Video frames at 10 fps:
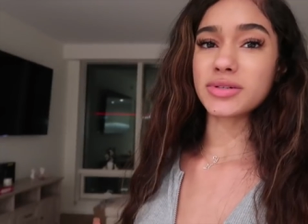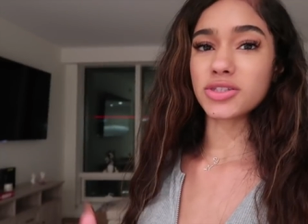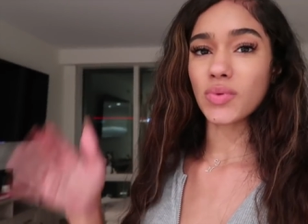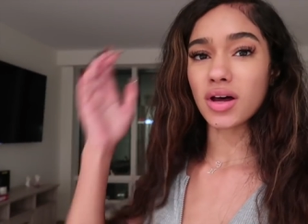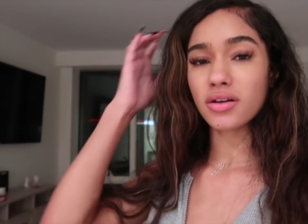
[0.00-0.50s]
to be
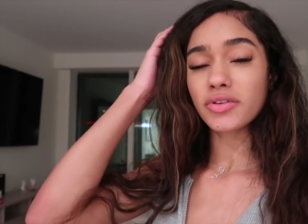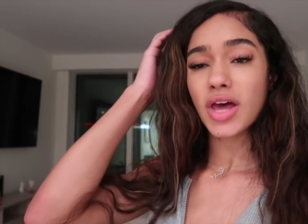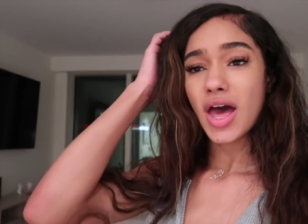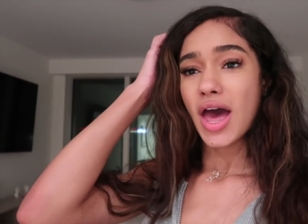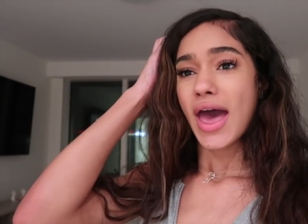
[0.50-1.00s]
12.
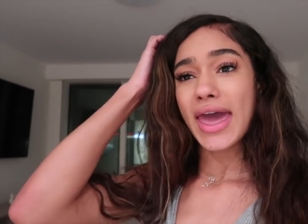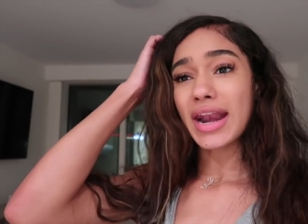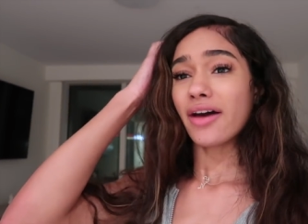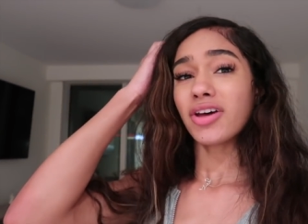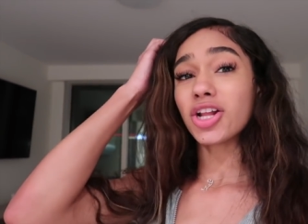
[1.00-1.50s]

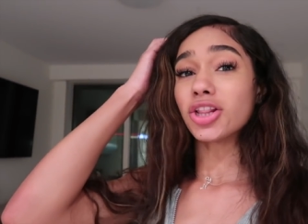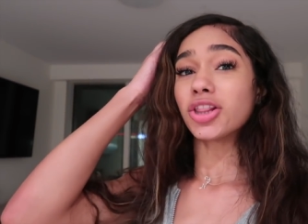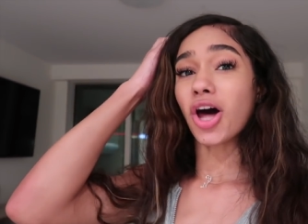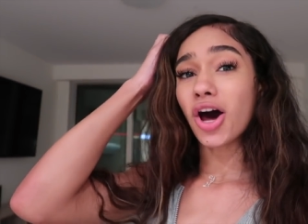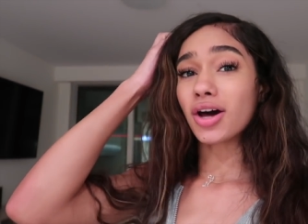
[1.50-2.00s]
And I've had a
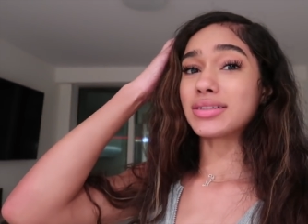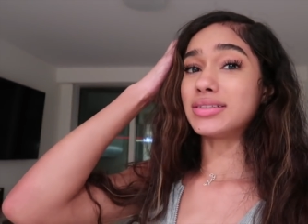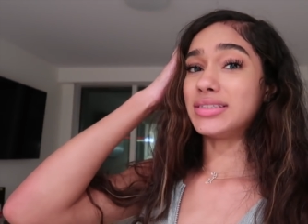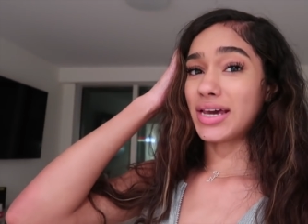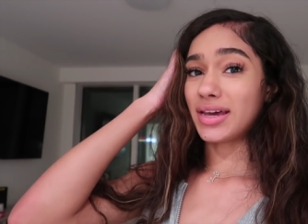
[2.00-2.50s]

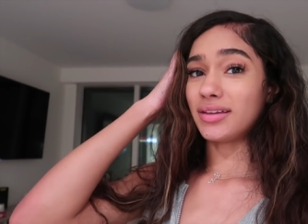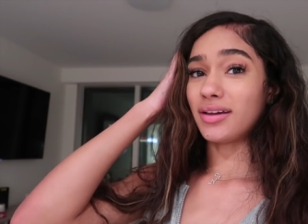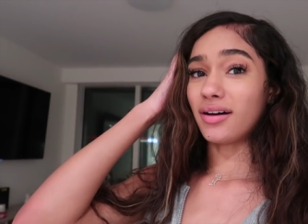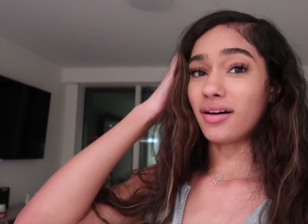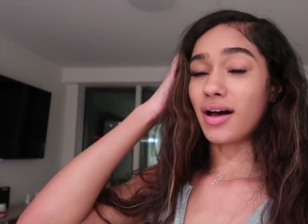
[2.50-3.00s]
long day,
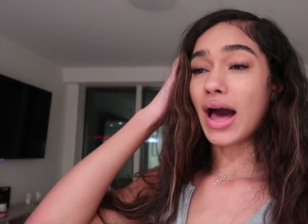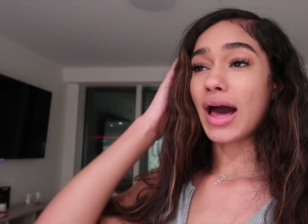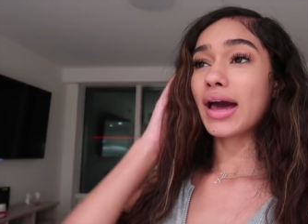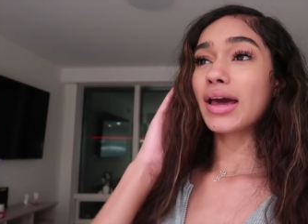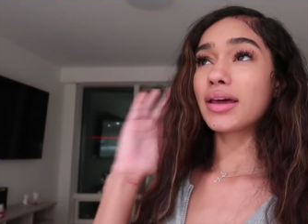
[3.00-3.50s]
y'all.
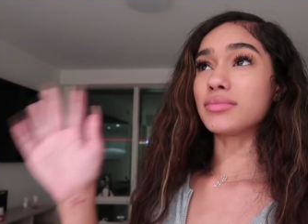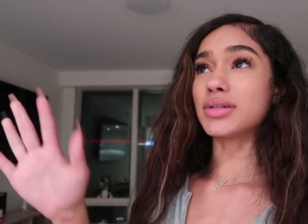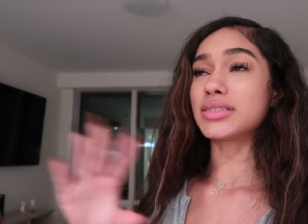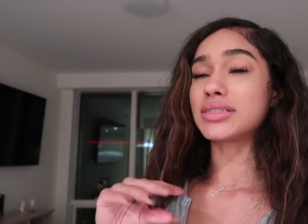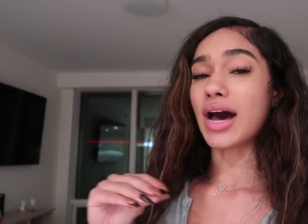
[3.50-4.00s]
I am
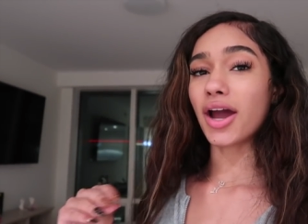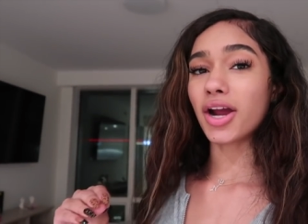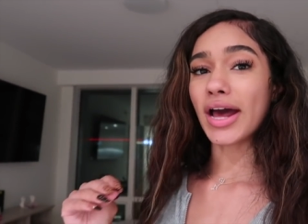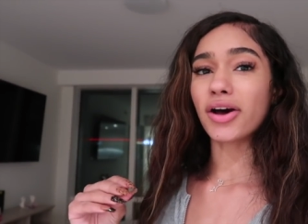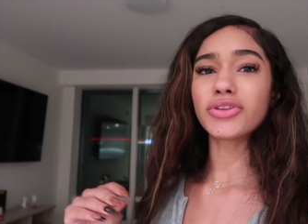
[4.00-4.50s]

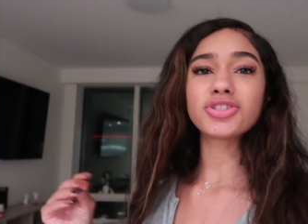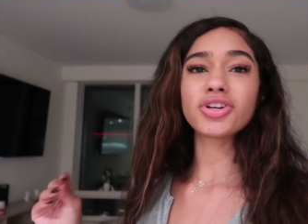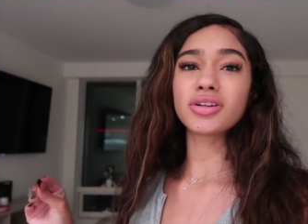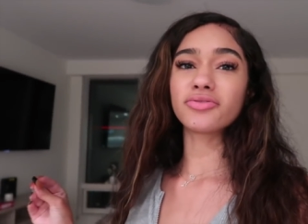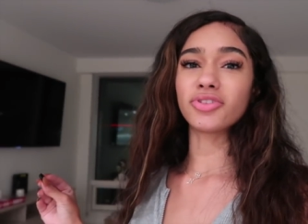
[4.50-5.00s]
tired. I only
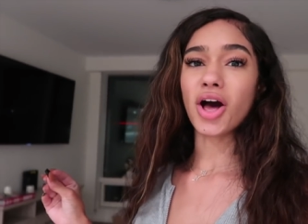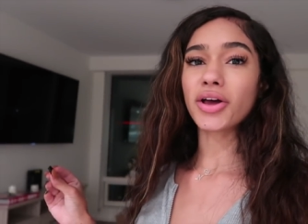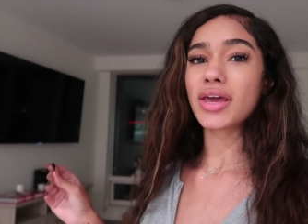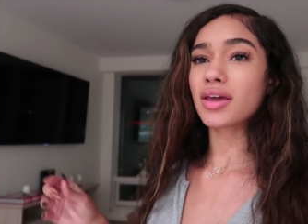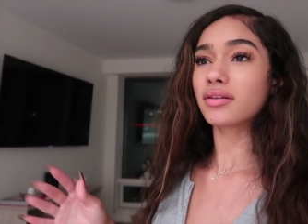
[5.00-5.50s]
started
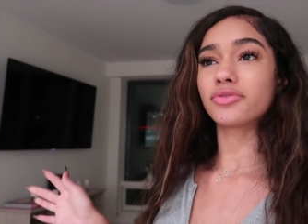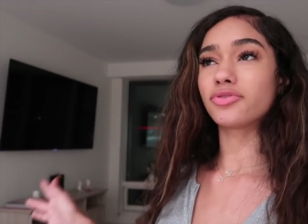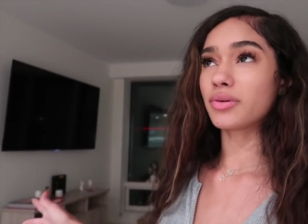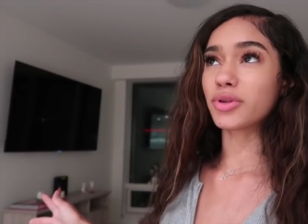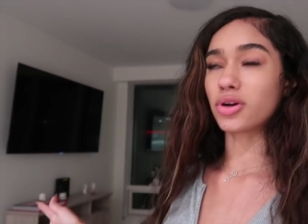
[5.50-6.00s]
vlogging
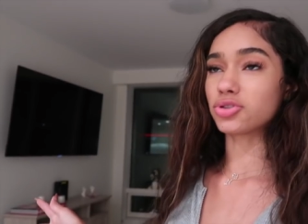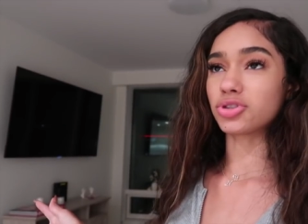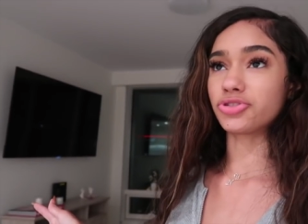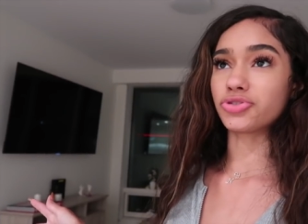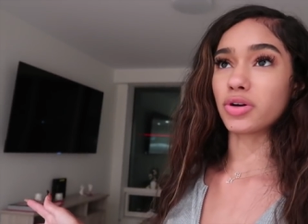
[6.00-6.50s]
from the
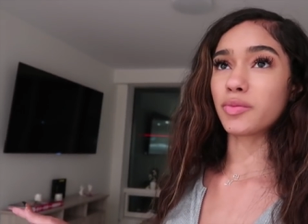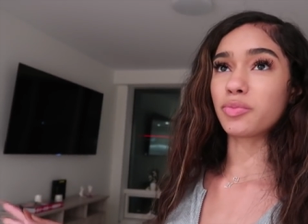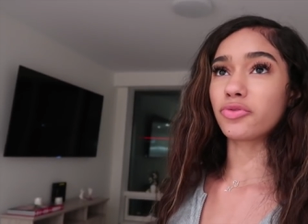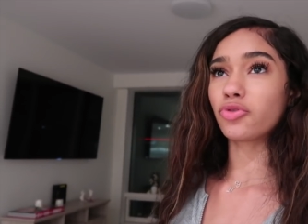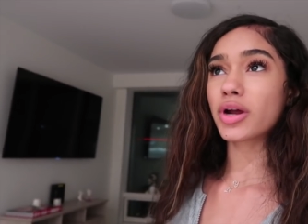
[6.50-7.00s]
grocery store, but
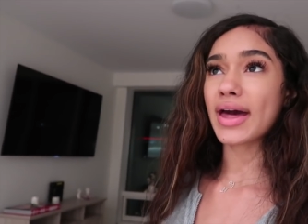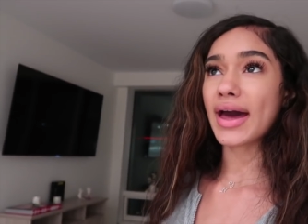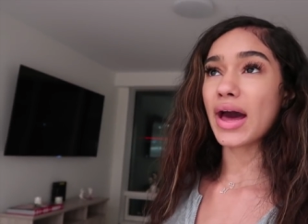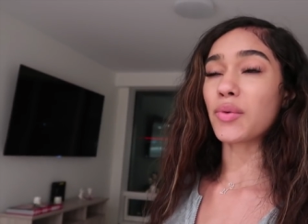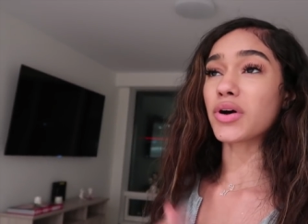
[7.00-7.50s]
before
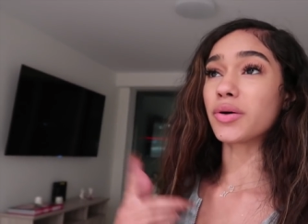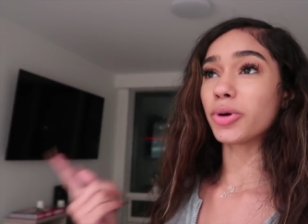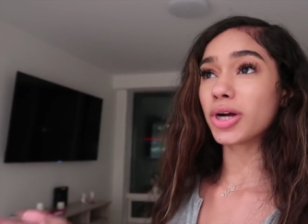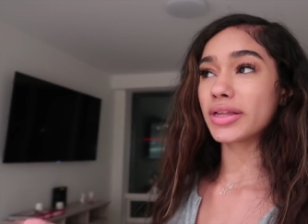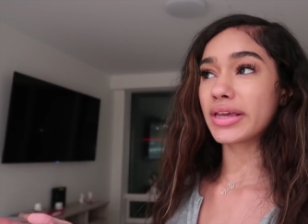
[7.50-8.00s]
that, I woke up
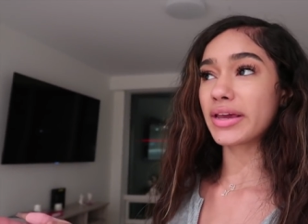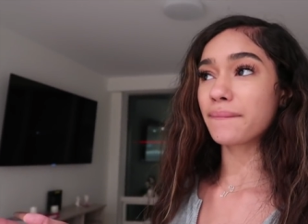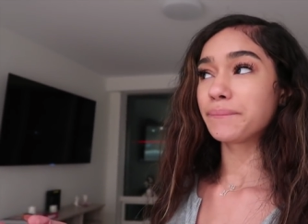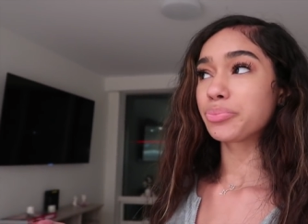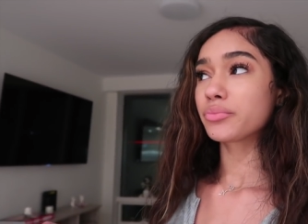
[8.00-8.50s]

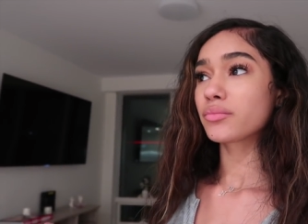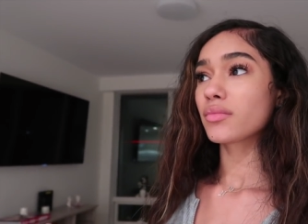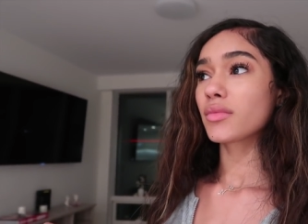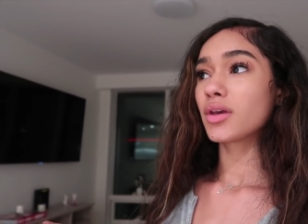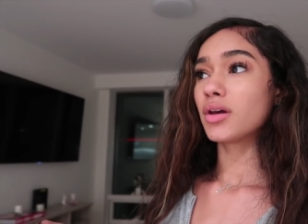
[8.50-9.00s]
early.
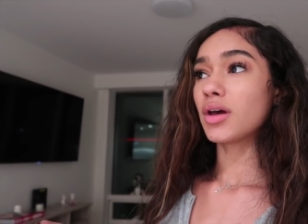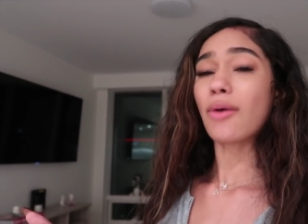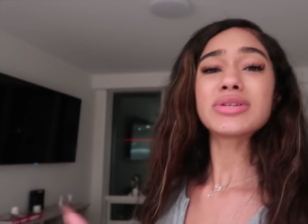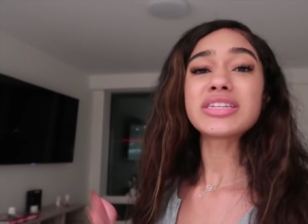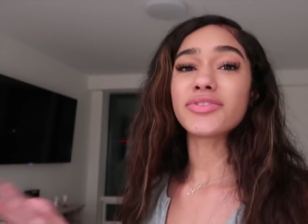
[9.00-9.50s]
I
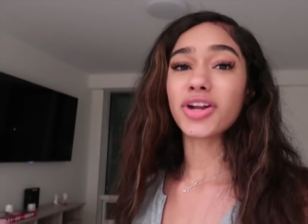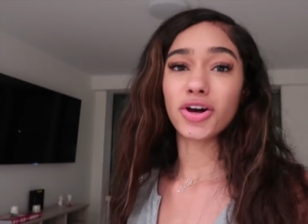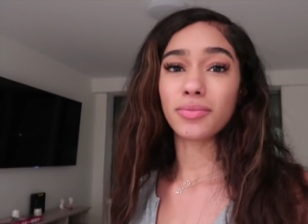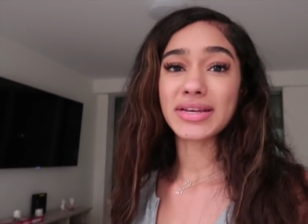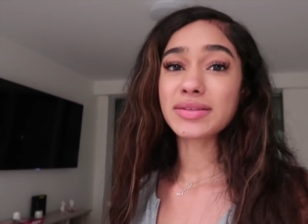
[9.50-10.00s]
wasn't even
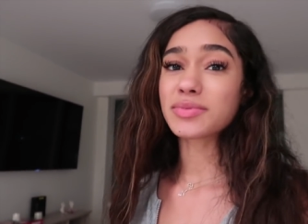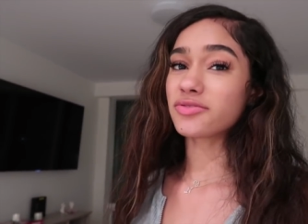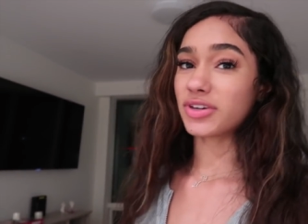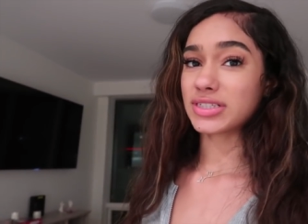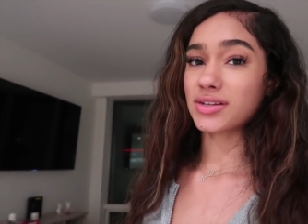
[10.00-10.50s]
home. I slept at a
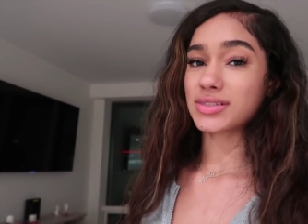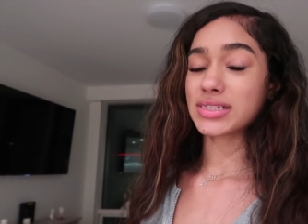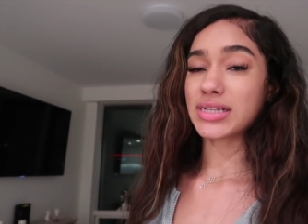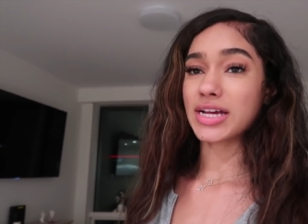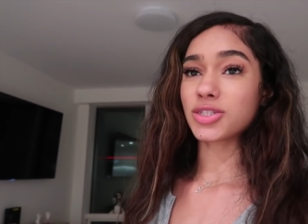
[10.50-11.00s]
friend's house
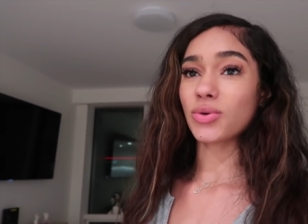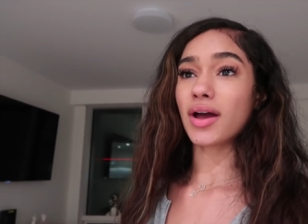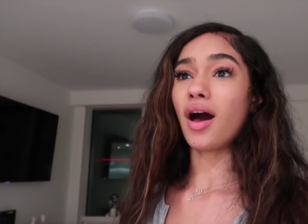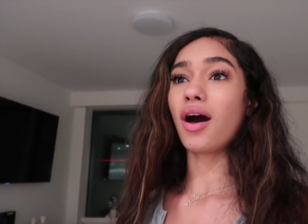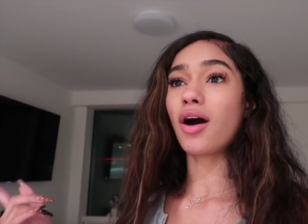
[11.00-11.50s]
last night, so I
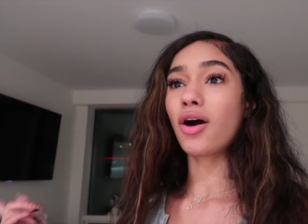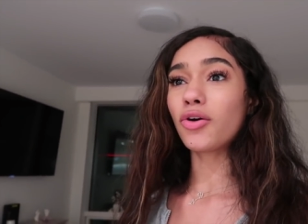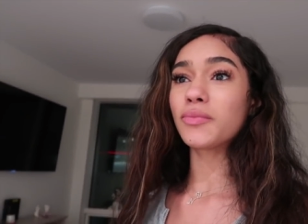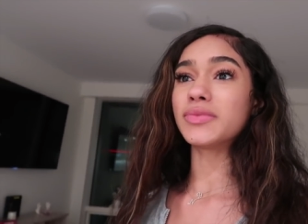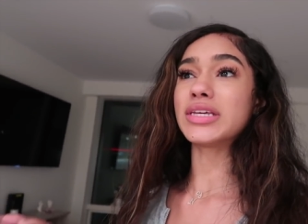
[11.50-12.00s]
got
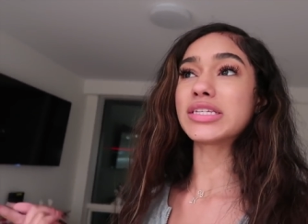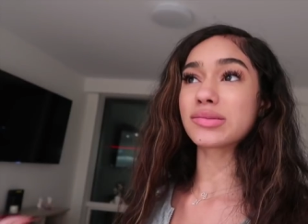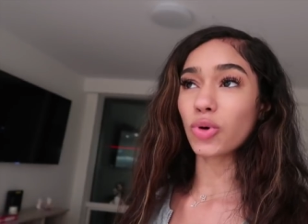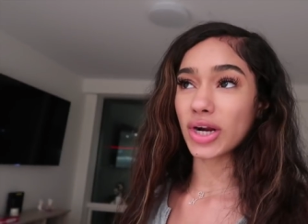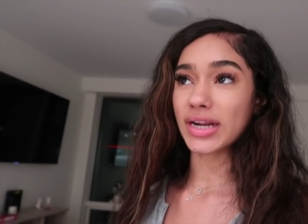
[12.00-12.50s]
home this
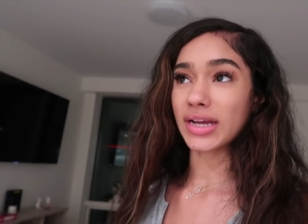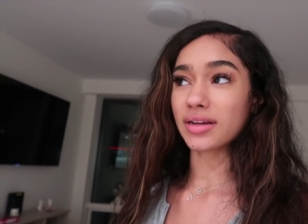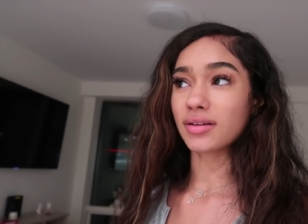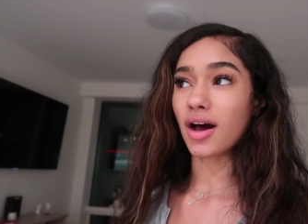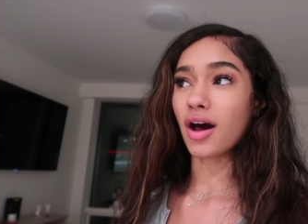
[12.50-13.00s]

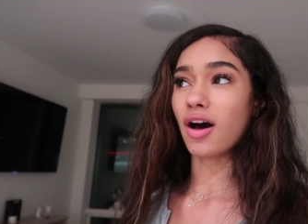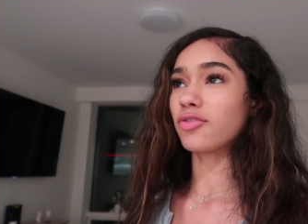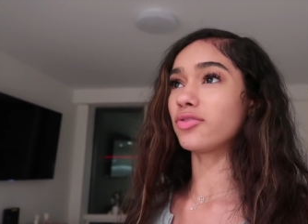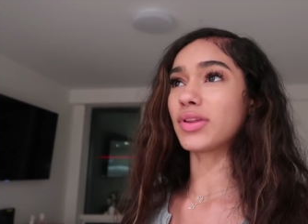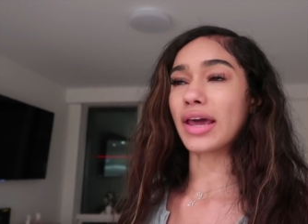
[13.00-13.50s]
morning
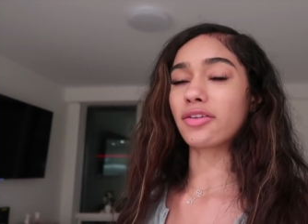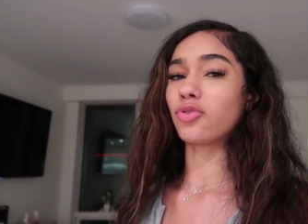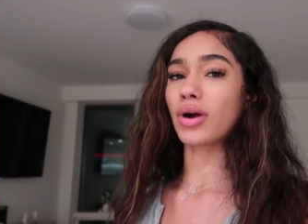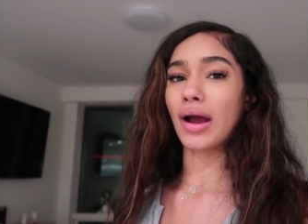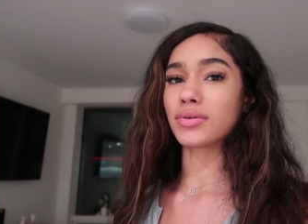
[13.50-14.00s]
off of like
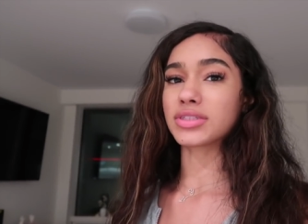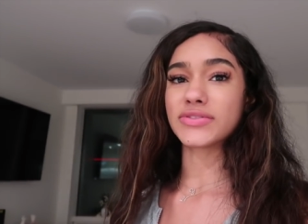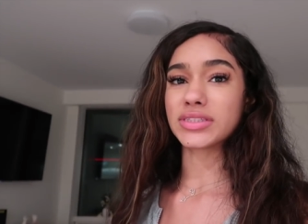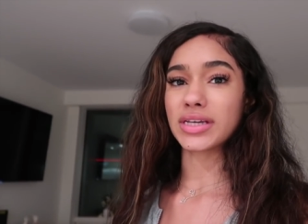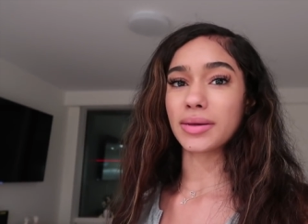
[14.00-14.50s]
4 hours of
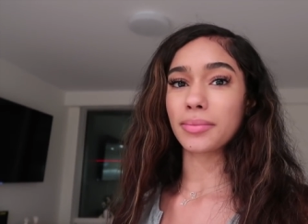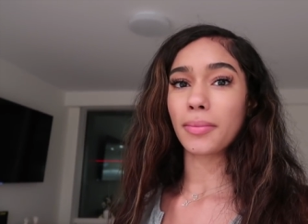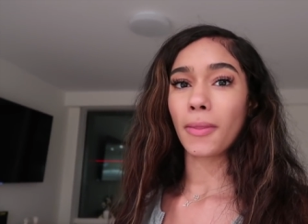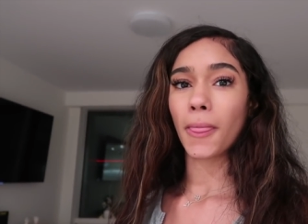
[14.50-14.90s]
sleep.